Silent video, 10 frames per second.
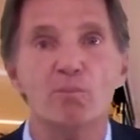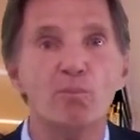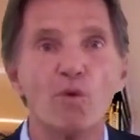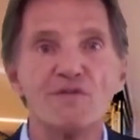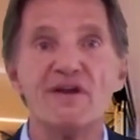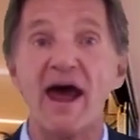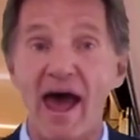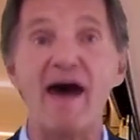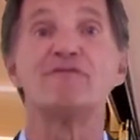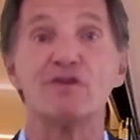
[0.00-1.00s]
more than
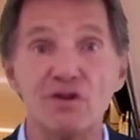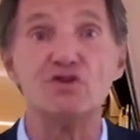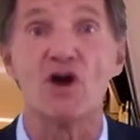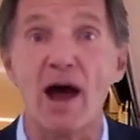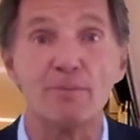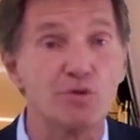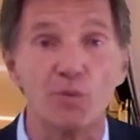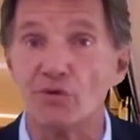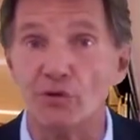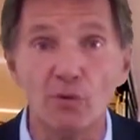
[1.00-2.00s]
half of the
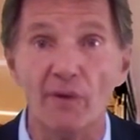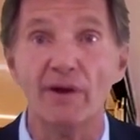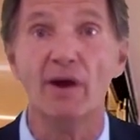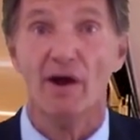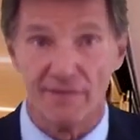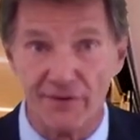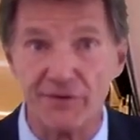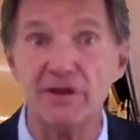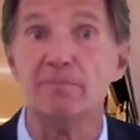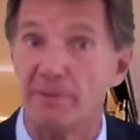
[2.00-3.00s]
jobs we're doing
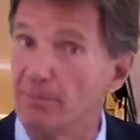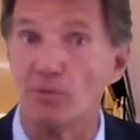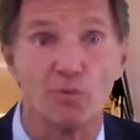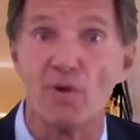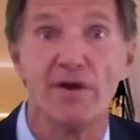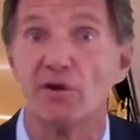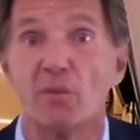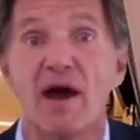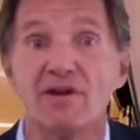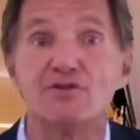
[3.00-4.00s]
that keep people
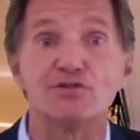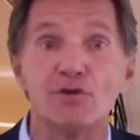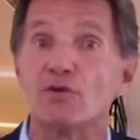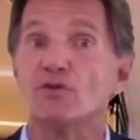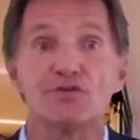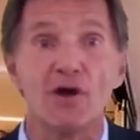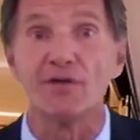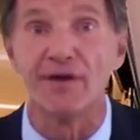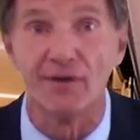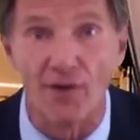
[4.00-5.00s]
running around in circles
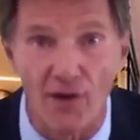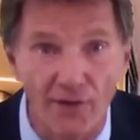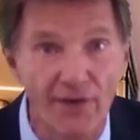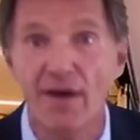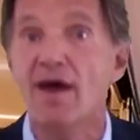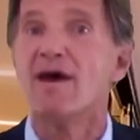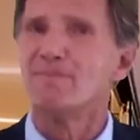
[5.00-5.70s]
all day long